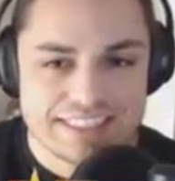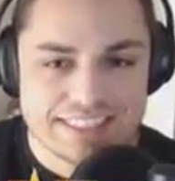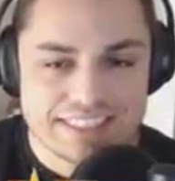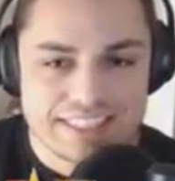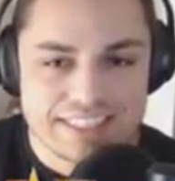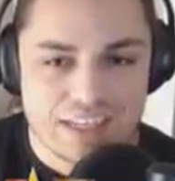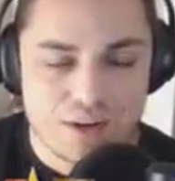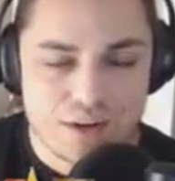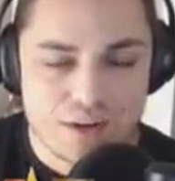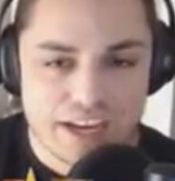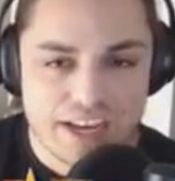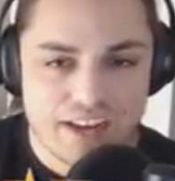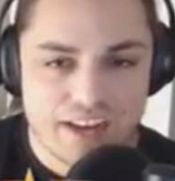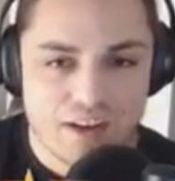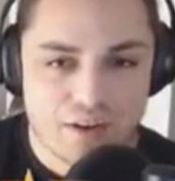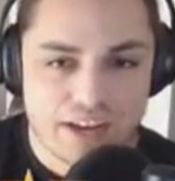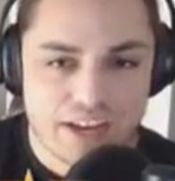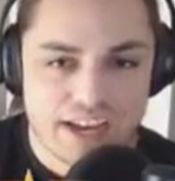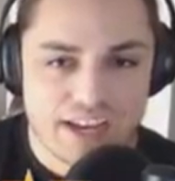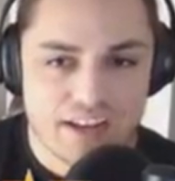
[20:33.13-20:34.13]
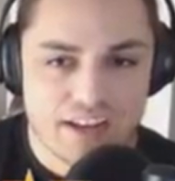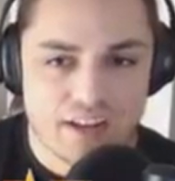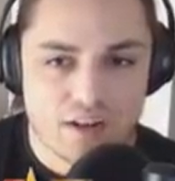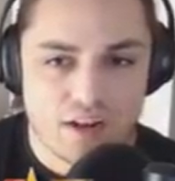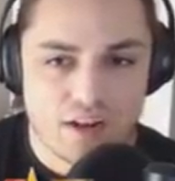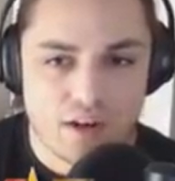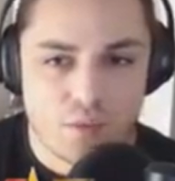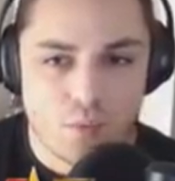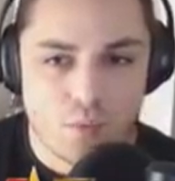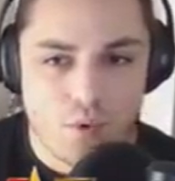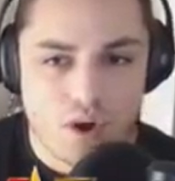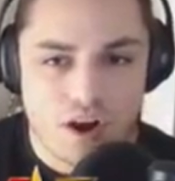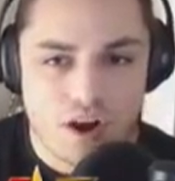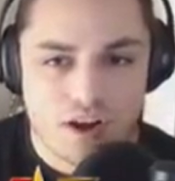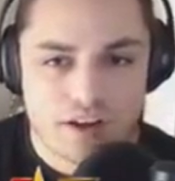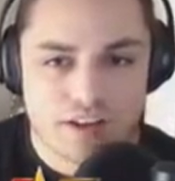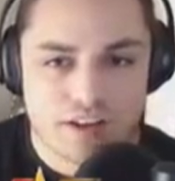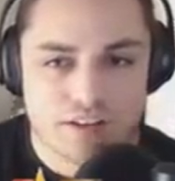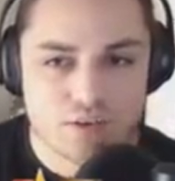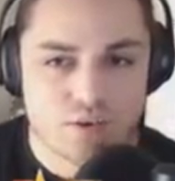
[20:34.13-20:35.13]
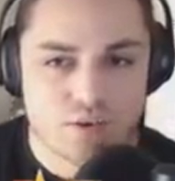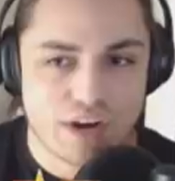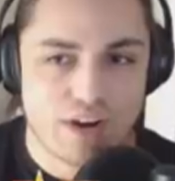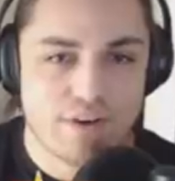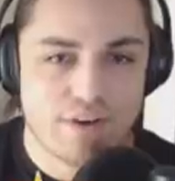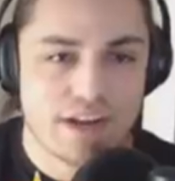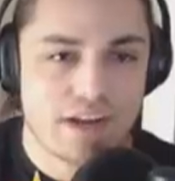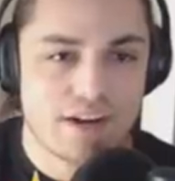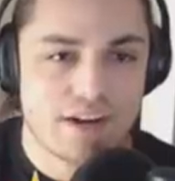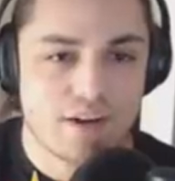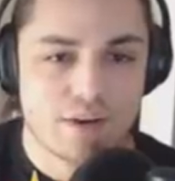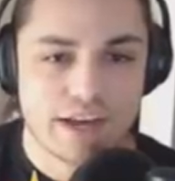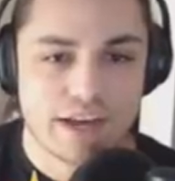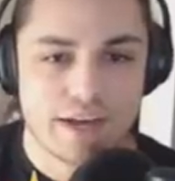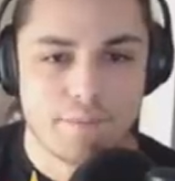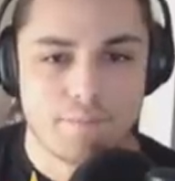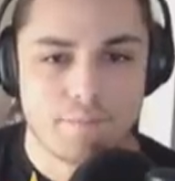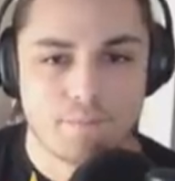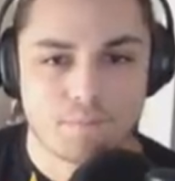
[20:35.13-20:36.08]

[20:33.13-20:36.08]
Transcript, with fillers: Okay, okay. A walk, ground out. Okay.